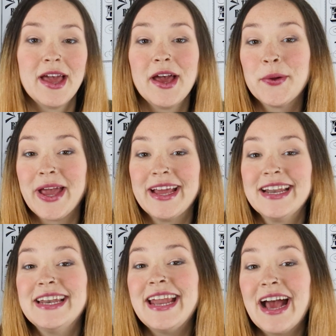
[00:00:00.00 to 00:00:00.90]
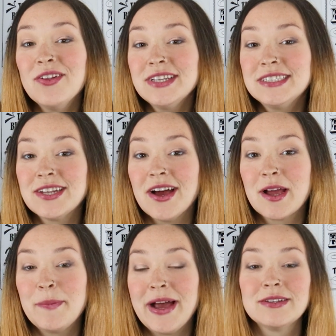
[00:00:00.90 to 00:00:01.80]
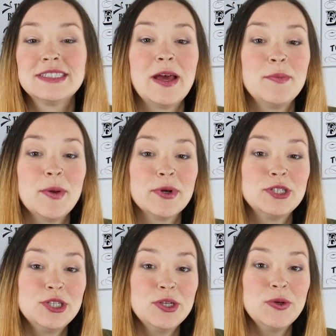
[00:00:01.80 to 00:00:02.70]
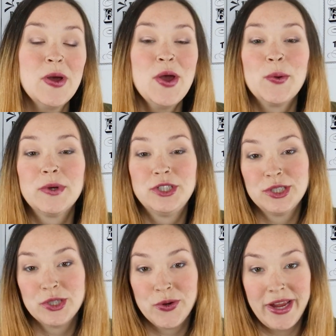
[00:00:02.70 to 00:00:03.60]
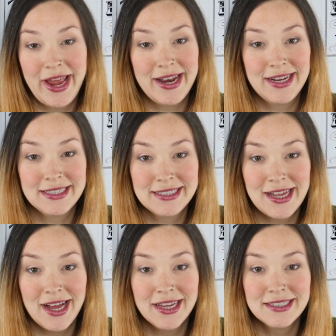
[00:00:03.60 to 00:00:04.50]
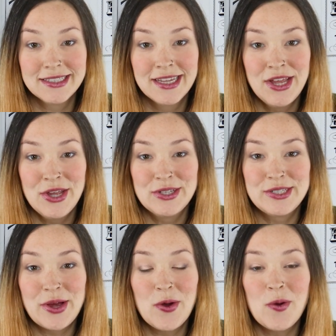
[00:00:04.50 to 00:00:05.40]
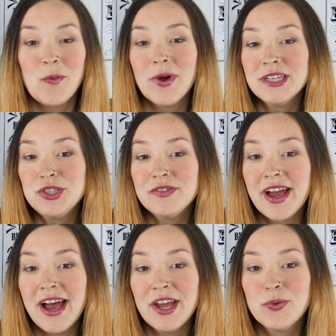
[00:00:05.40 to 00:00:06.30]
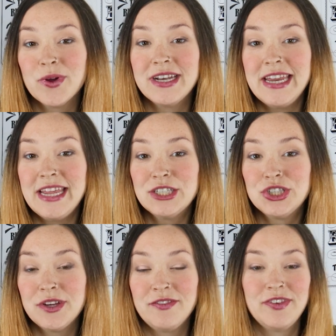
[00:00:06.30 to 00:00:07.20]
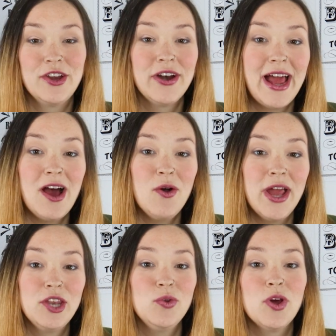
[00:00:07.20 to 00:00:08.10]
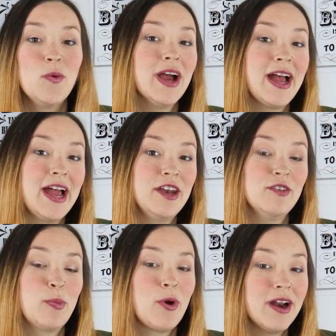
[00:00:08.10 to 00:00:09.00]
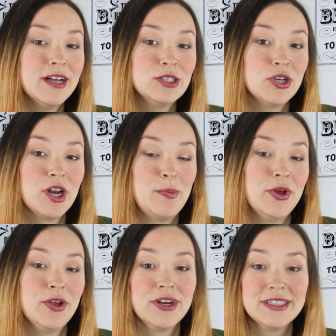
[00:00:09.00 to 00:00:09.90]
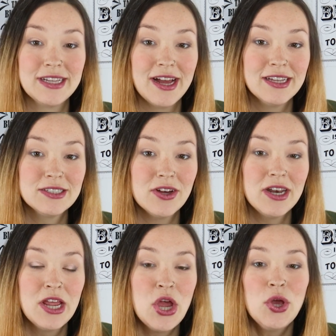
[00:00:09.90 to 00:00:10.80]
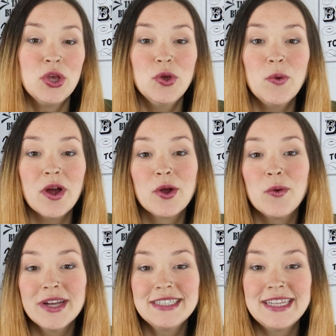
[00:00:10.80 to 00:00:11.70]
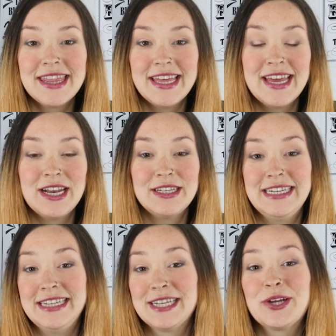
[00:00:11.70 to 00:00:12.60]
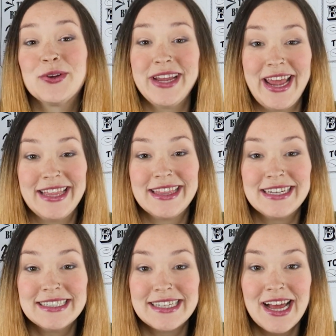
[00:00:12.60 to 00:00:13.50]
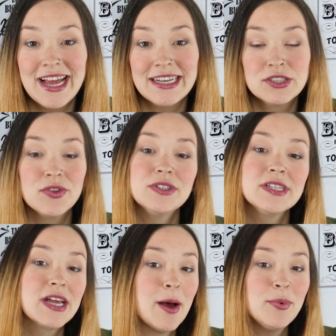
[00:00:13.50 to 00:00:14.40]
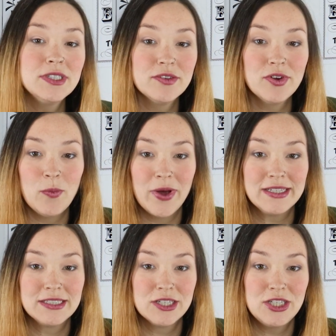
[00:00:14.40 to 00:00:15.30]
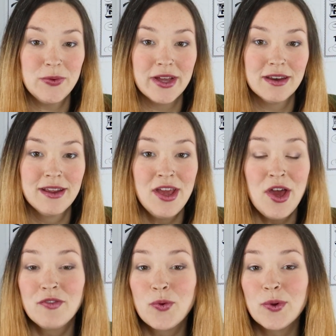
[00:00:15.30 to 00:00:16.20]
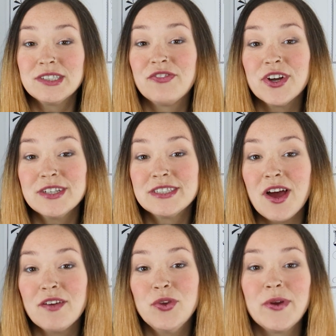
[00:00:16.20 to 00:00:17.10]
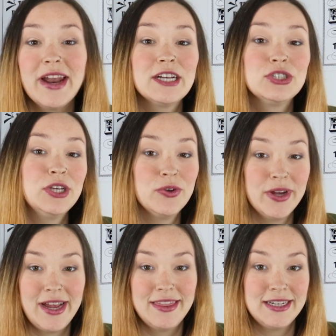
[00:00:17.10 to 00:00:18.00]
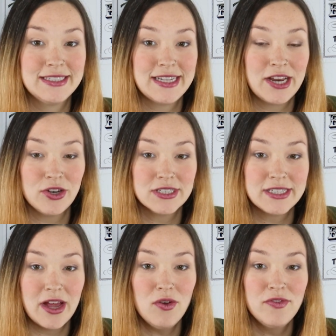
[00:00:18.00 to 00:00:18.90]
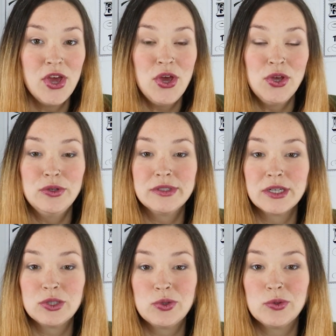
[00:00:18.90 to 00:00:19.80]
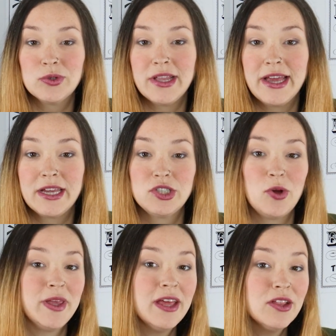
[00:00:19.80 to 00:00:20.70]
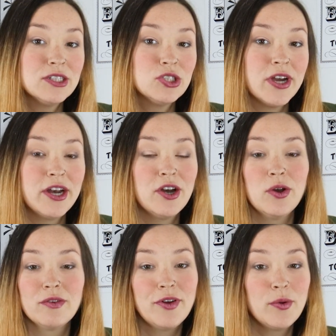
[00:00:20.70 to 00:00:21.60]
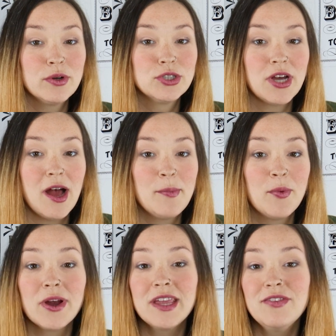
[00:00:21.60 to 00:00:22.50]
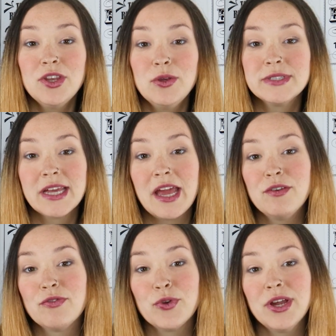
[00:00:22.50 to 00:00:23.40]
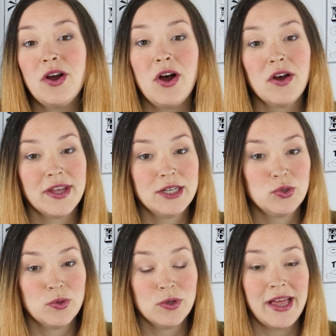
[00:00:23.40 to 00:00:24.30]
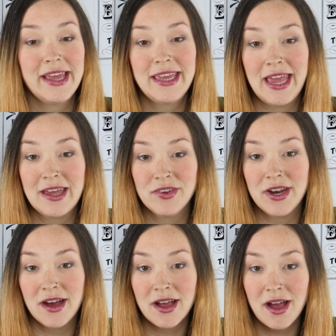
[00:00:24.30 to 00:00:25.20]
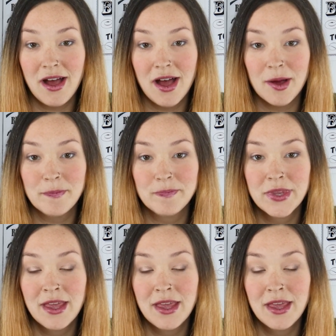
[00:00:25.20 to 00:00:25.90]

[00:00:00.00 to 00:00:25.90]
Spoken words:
Okay, now let's talk about step number 2, which is creating designs. So once you've got your niche figured out and you know what kind of products you're going to put your designs on, you are going to then need to create the design. So there's a couple different ways to do it. Of course, first off, you can actually create the design yourself using a tool like Adobe Illustrator or Photoshop, or even using a free online tool like canva.com.